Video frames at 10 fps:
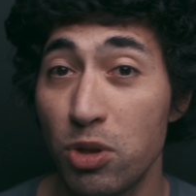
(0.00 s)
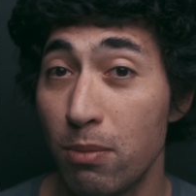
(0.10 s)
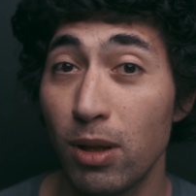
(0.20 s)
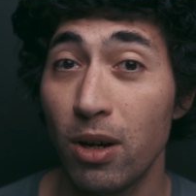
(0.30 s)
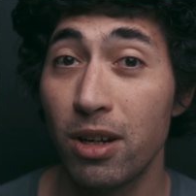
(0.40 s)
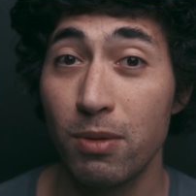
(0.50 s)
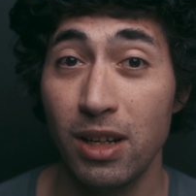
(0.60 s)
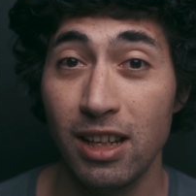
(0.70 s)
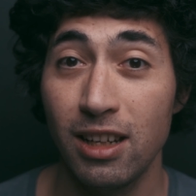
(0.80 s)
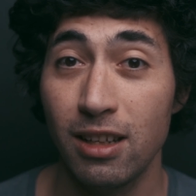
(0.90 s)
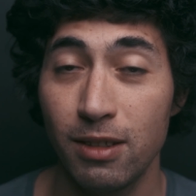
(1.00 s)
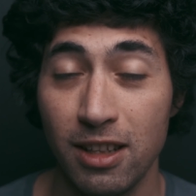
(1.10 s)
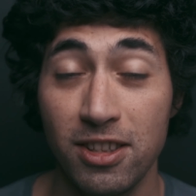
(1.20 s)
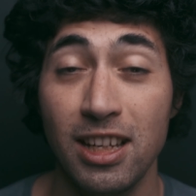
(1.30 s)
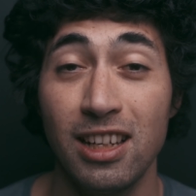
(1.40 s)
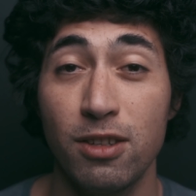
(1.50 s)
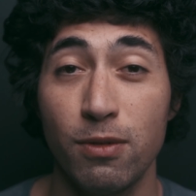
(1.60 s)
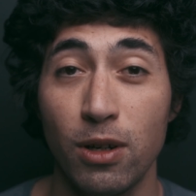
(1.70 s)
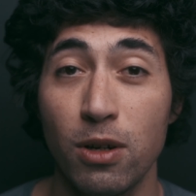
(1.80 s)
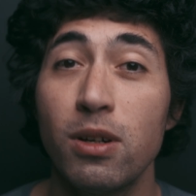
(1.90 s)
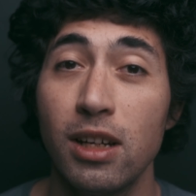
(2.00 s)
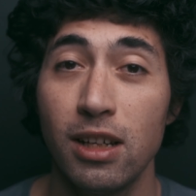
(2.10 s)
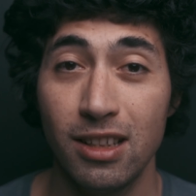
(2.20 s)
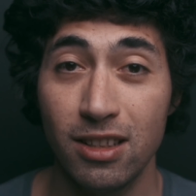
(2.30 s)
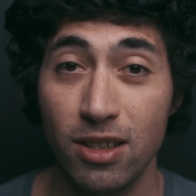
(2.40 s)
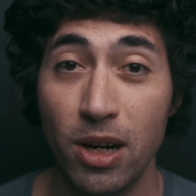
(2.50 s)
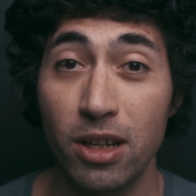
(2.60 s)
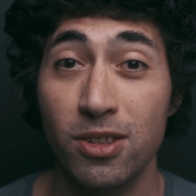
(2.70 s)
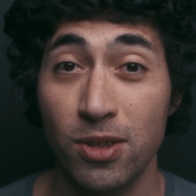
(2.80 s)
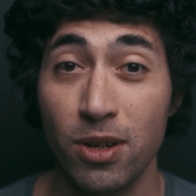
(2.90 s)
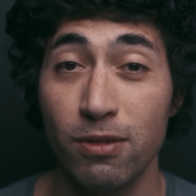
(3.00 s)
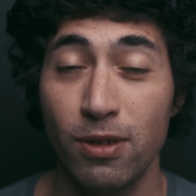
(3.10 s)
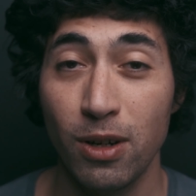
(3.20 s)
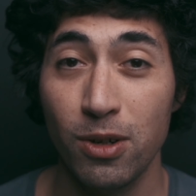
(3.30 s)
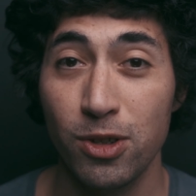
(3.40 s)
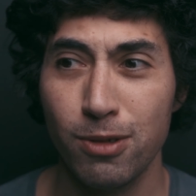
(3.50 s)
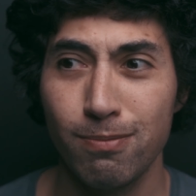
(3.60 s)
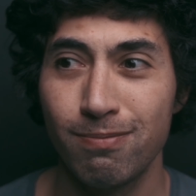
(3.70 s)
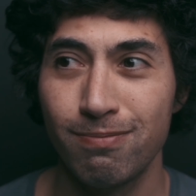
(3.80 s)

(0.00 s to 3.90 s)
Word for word: to a blog where they'd, they'd seen this photo, dark stock photos.